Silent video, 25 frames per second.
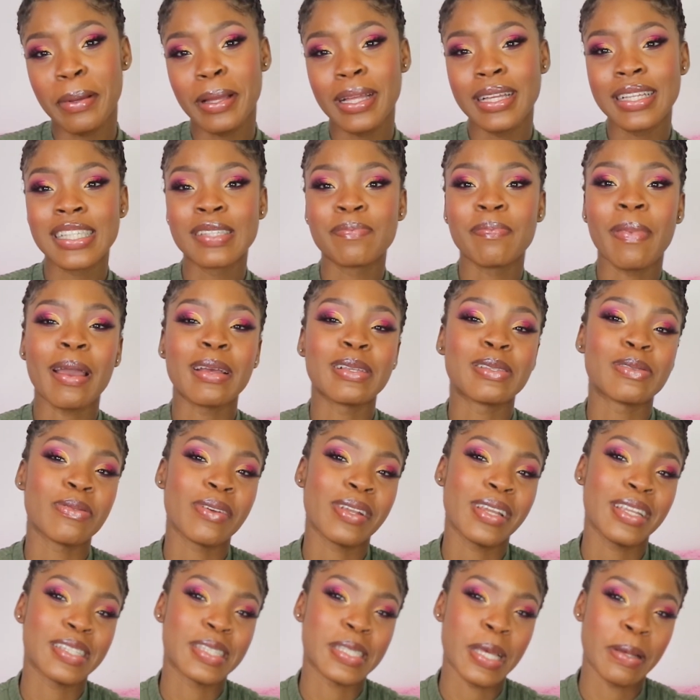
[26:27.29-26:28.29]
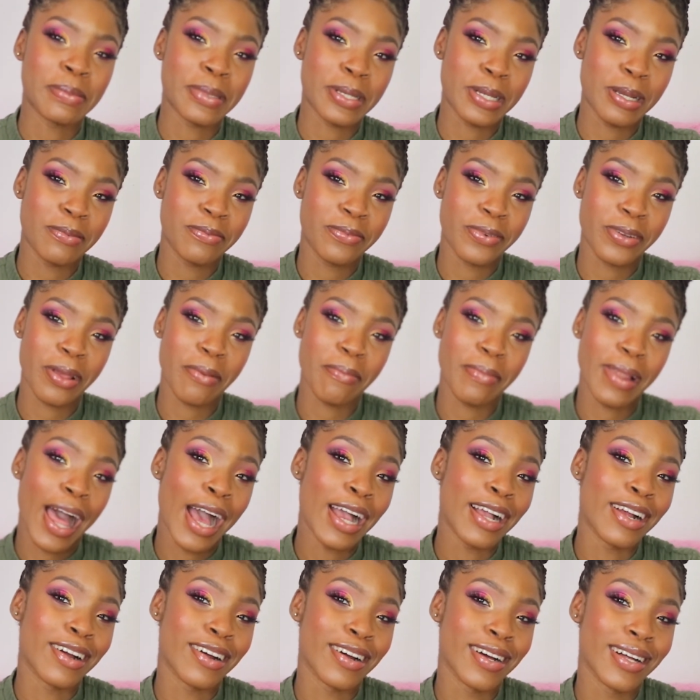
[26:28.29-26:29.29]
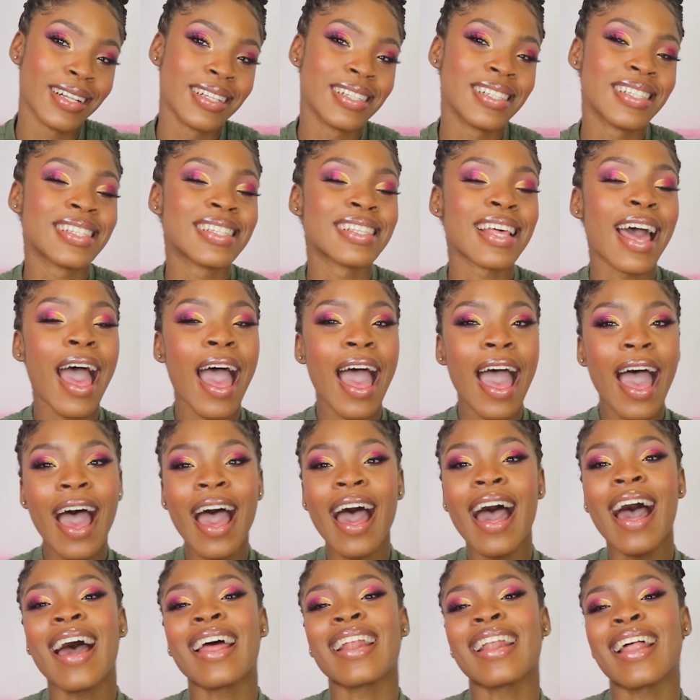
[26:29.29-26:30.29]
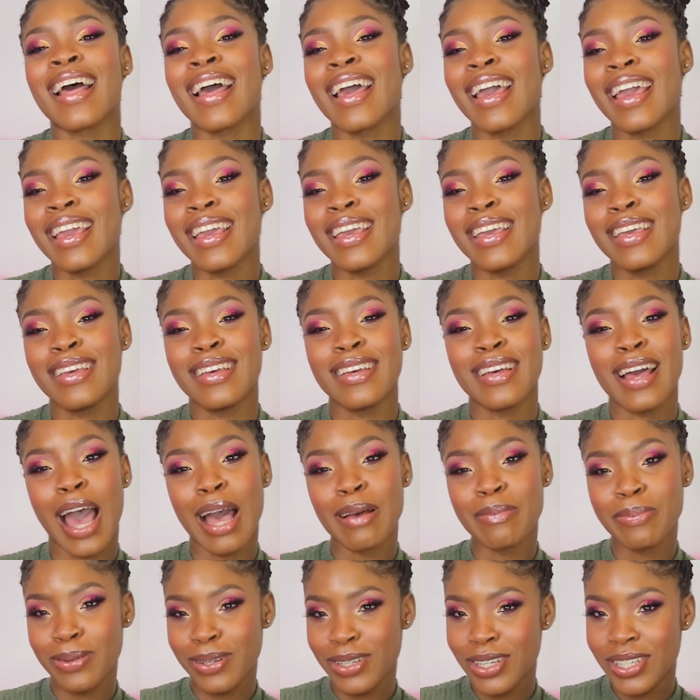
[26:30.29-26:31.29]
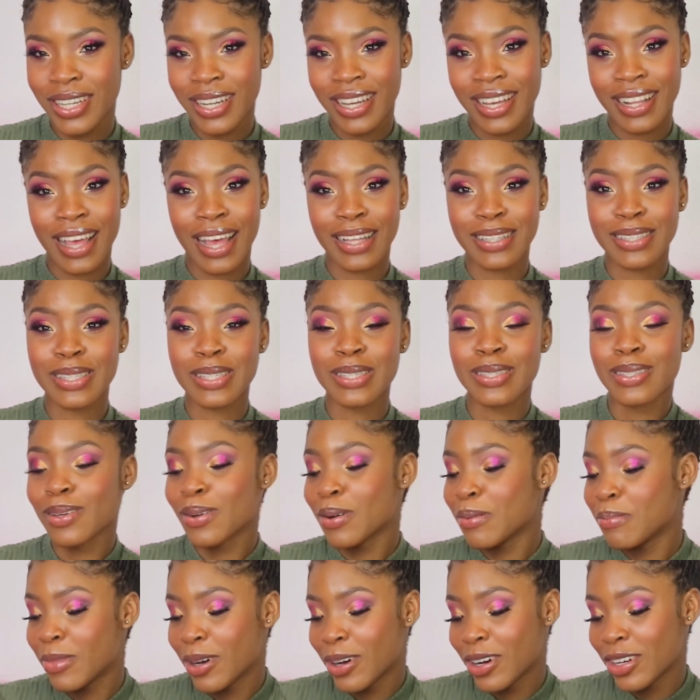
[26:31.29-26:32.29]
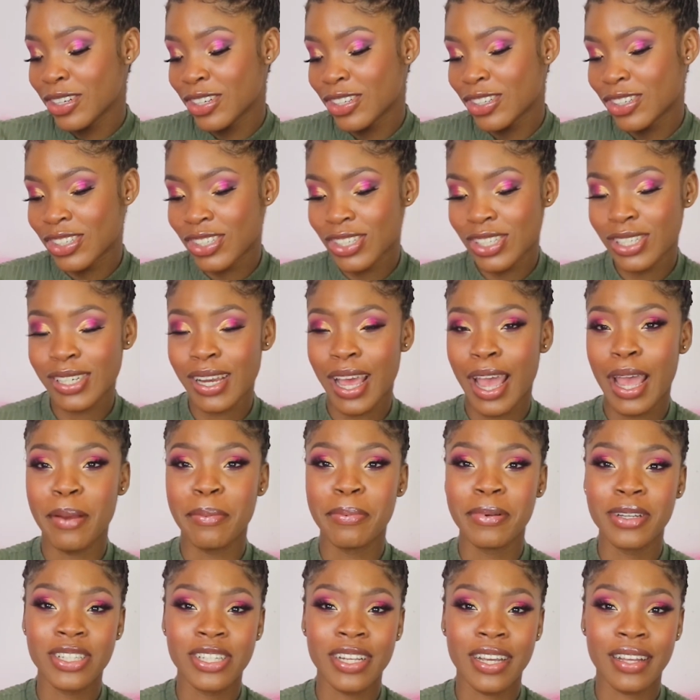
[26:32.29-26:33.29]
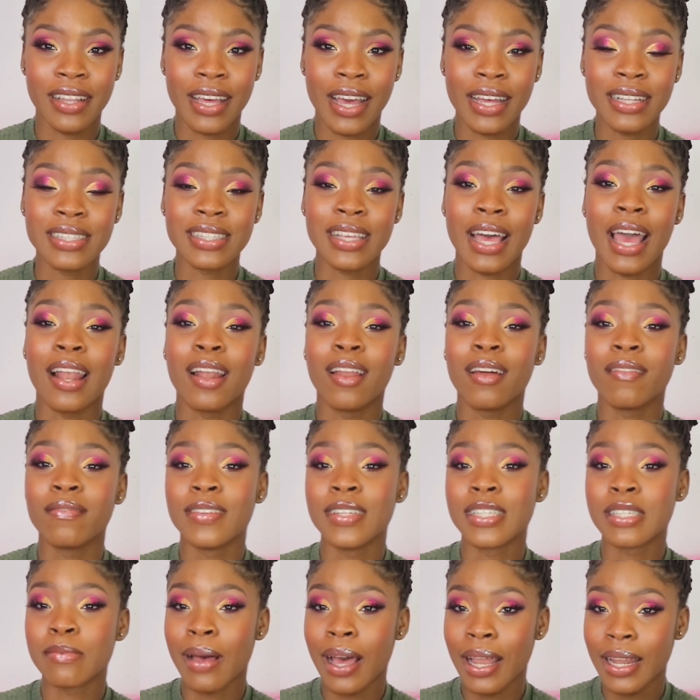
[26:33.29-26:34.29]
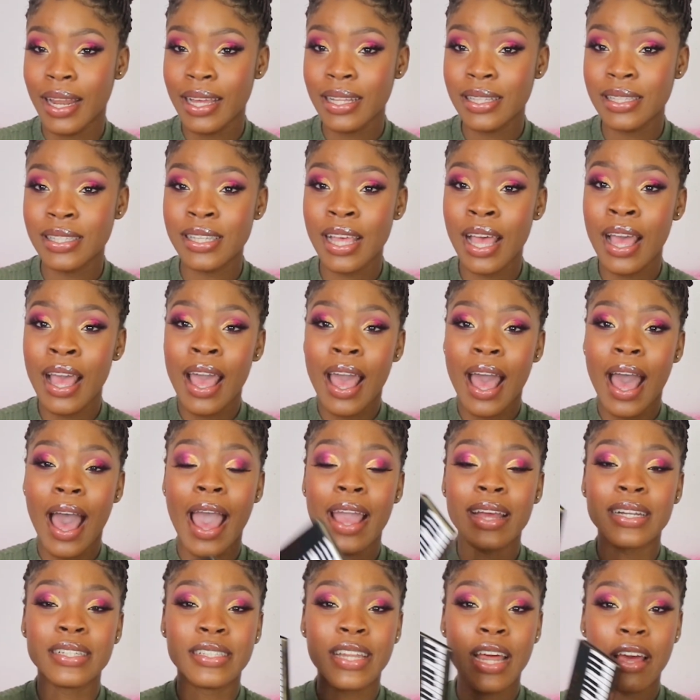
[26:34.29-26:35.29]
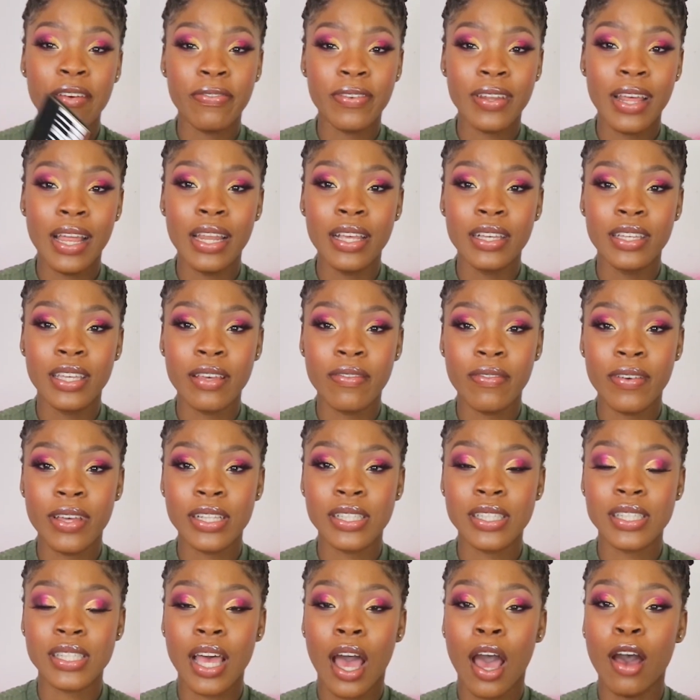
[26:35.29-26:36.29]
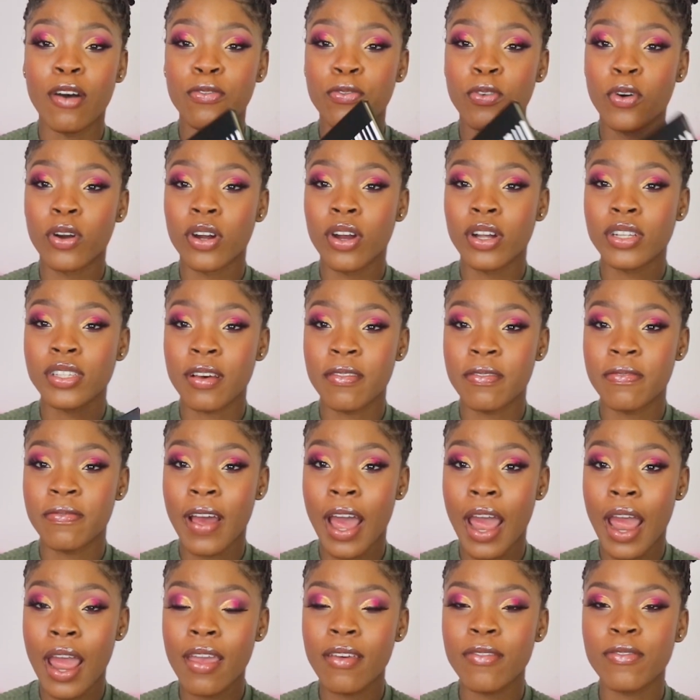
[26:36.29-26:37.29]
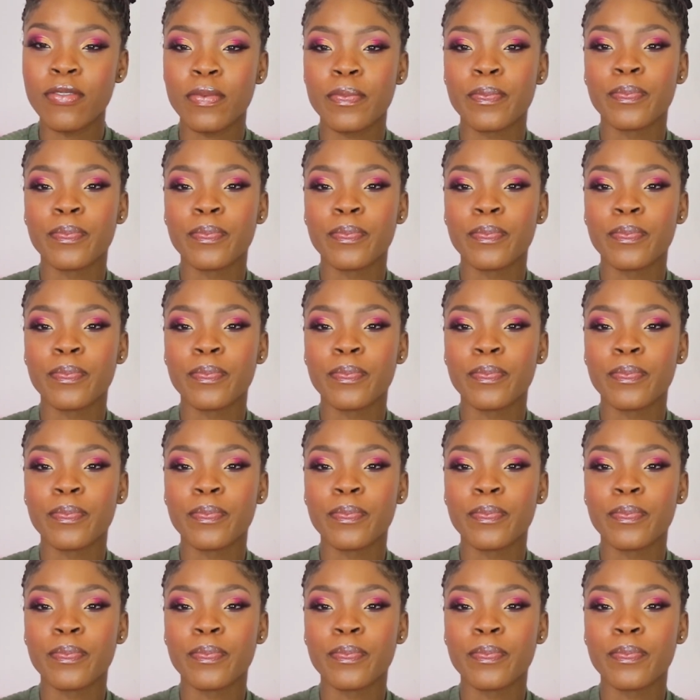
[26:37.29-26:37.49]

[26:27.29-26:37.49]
Spice really stepped it up for the black girls. And I appreciate that so much. I appreciate that. I love this palette. I definitely give it a 4 out of 5